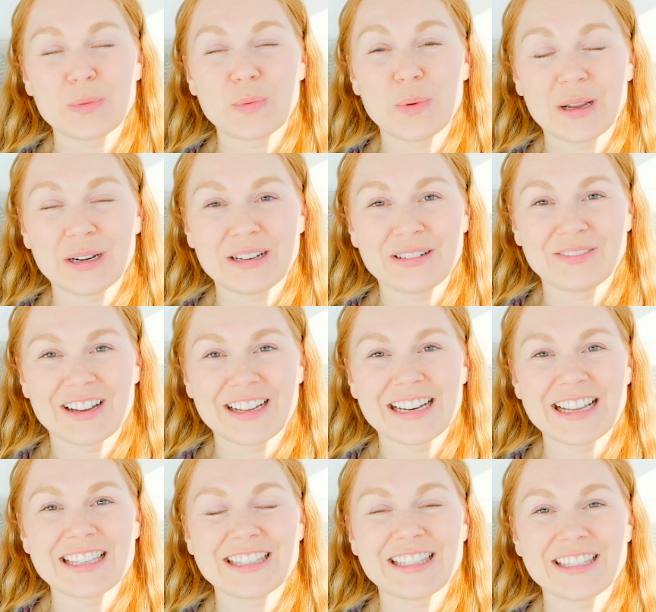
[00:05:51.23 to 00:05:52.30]
one-on-one
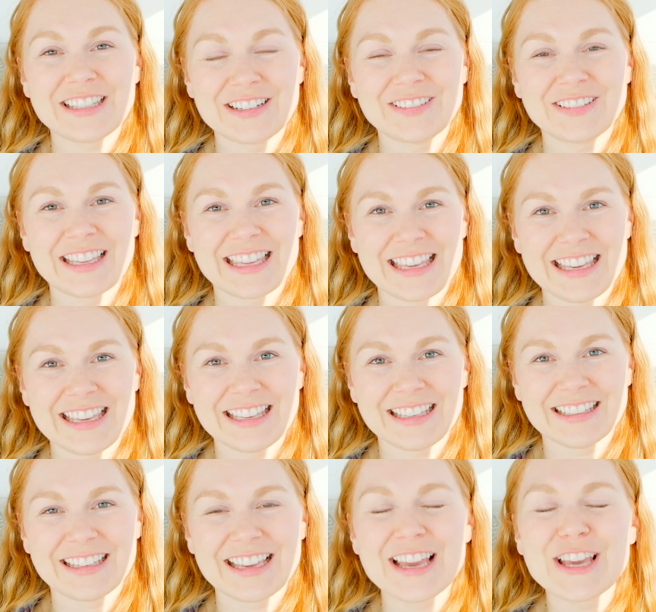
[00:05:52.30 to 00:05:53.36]
is so key.
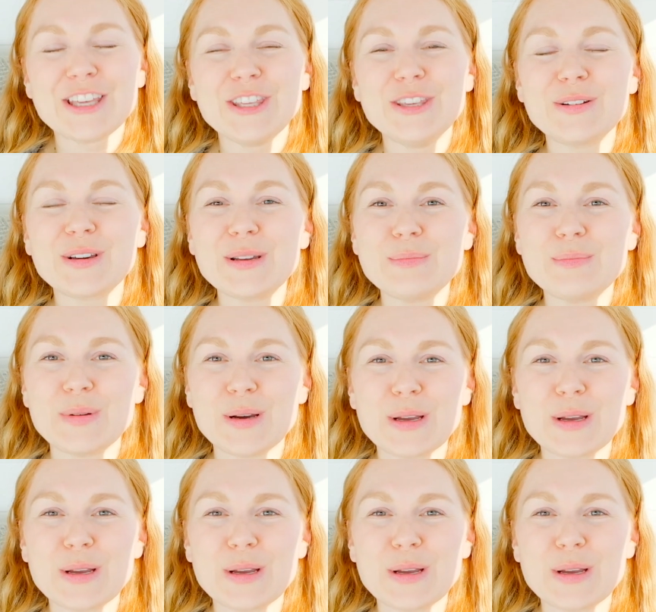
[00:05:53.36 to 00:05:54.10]
You can book